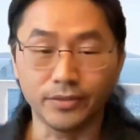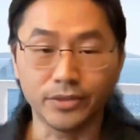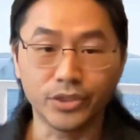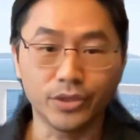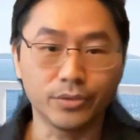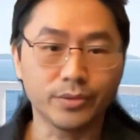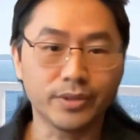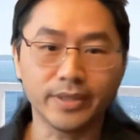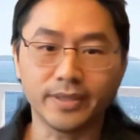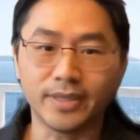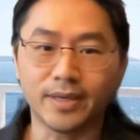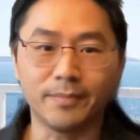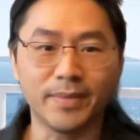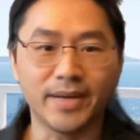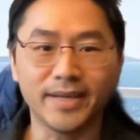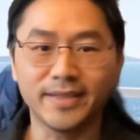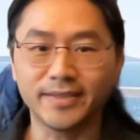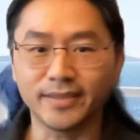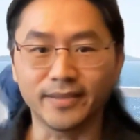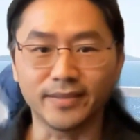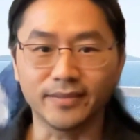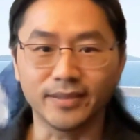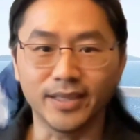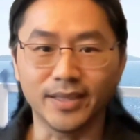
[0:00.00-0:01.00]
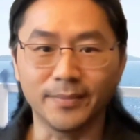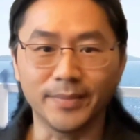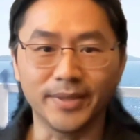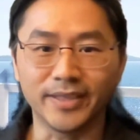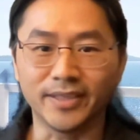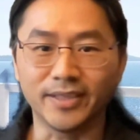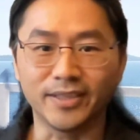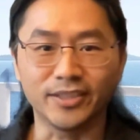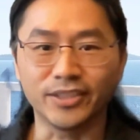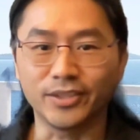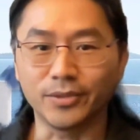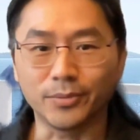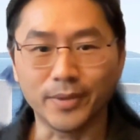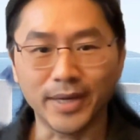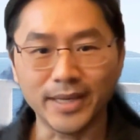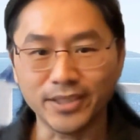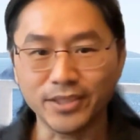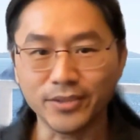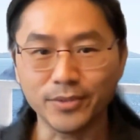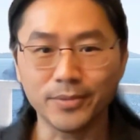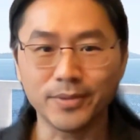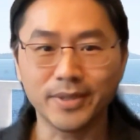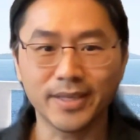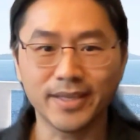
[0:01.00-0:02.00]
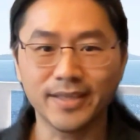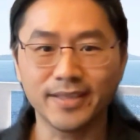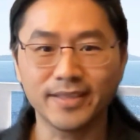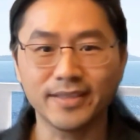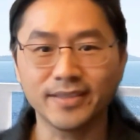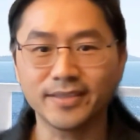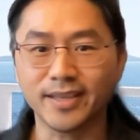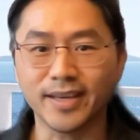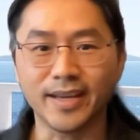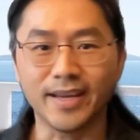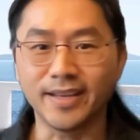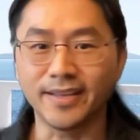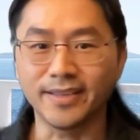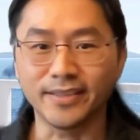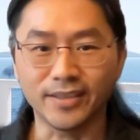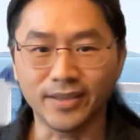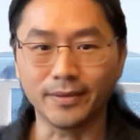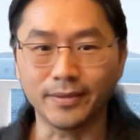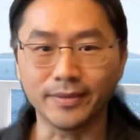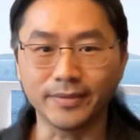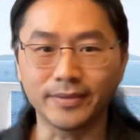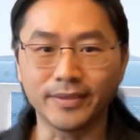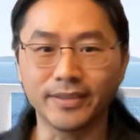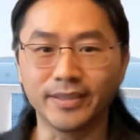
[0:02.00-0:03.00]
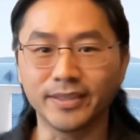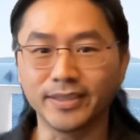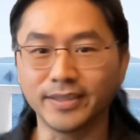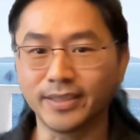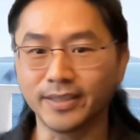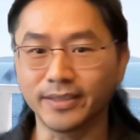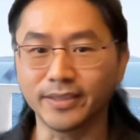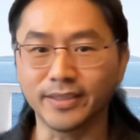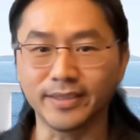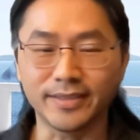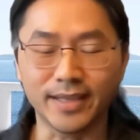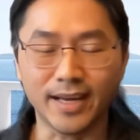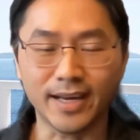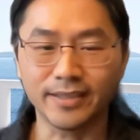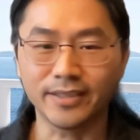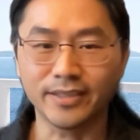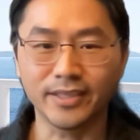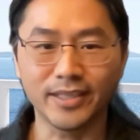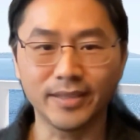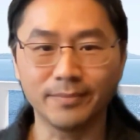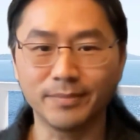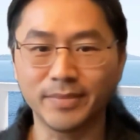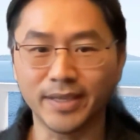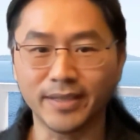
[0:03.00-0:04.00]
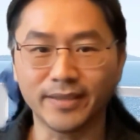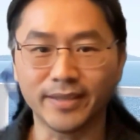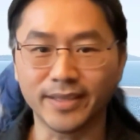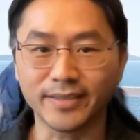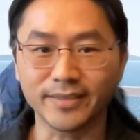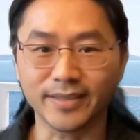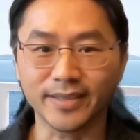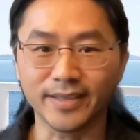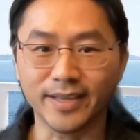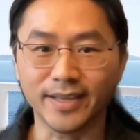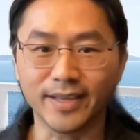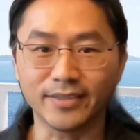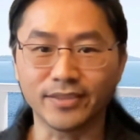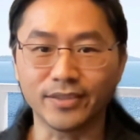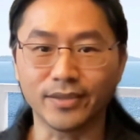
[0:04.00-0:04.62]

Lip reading: did amazing. I mean, you raised 2 kids and, lead a design team and things like that.